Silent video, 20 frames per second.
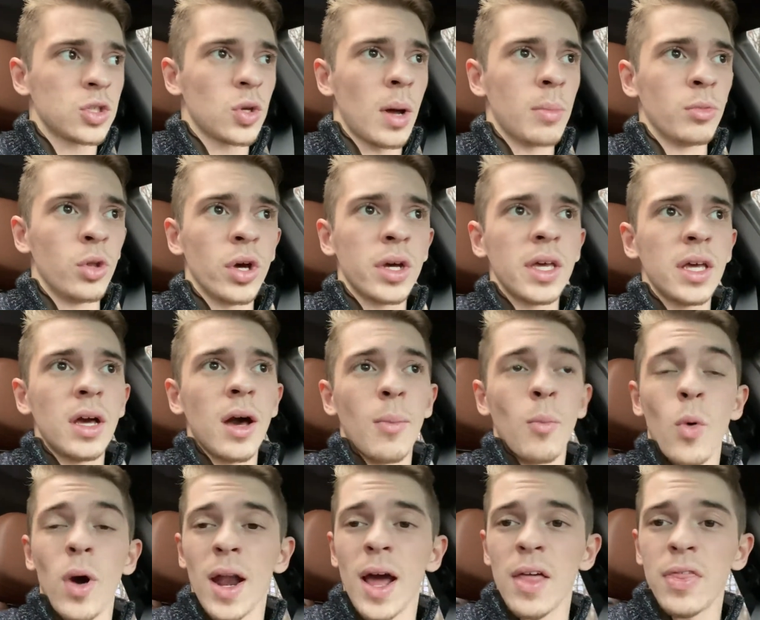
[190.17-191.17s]
So I'm looking
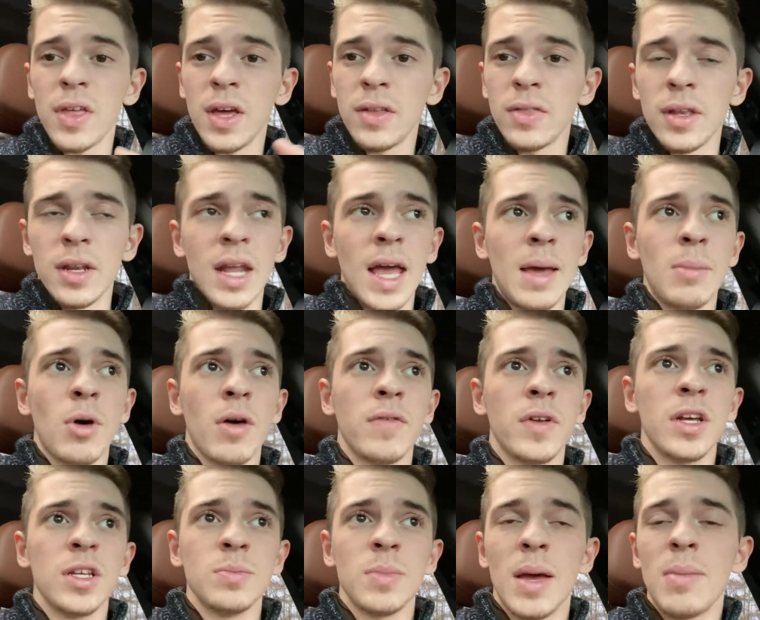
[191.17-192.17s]
up what I think the name of
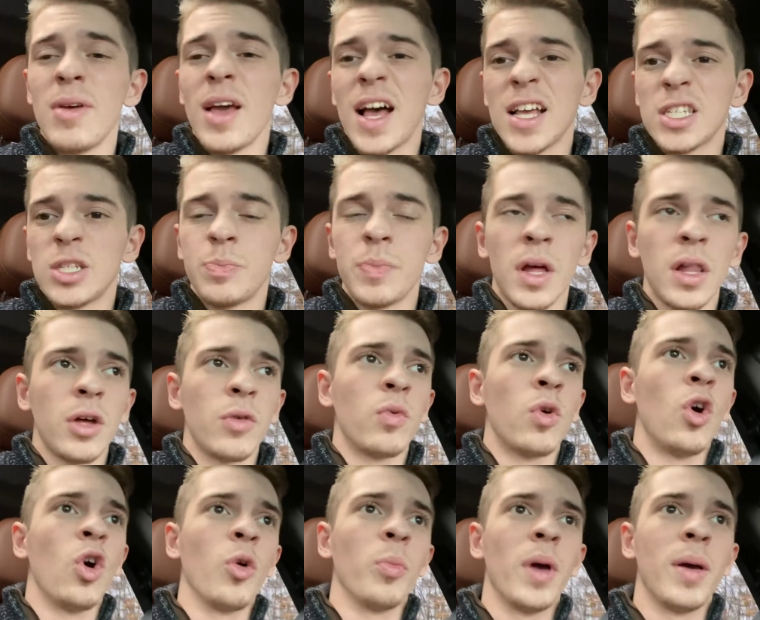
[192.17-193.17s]
it is. Maybe I spell it
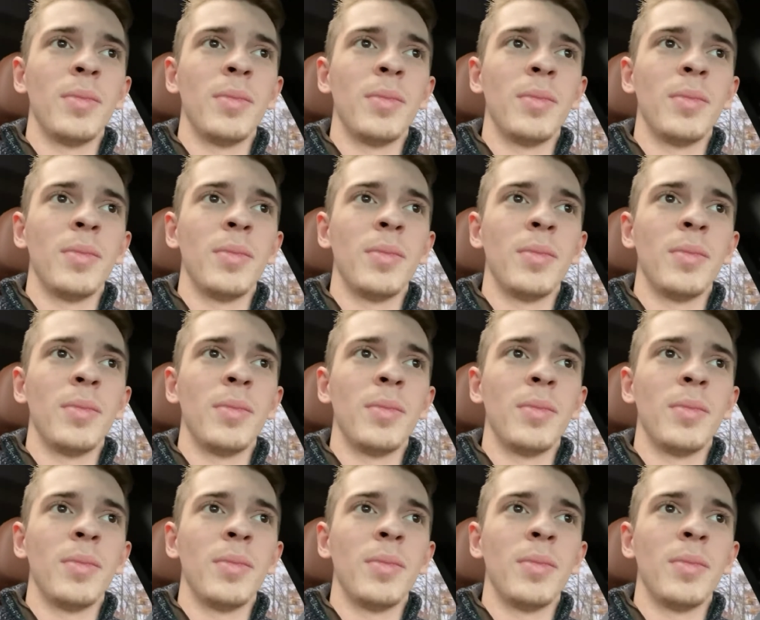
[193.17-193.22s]
wrong.